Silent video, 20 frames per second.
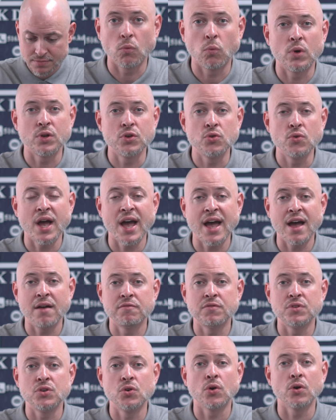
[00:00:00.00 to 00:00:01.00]
when you
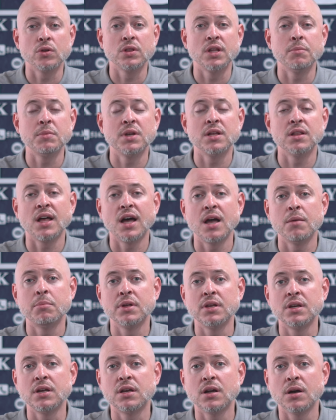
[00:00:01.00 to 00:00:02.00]
have your limited
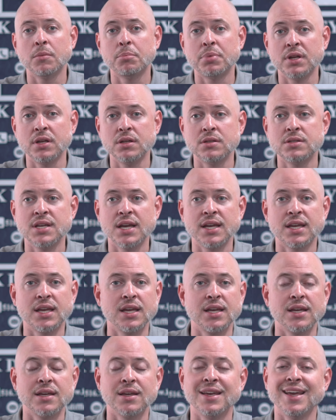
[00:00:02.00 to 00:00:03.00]
liability company
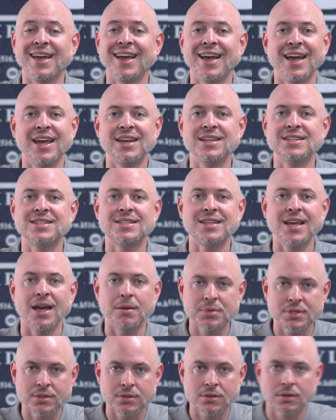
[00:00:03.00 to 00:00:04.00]
taking any
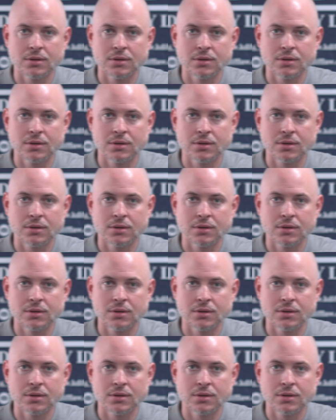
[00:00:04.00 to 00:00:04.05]
steps.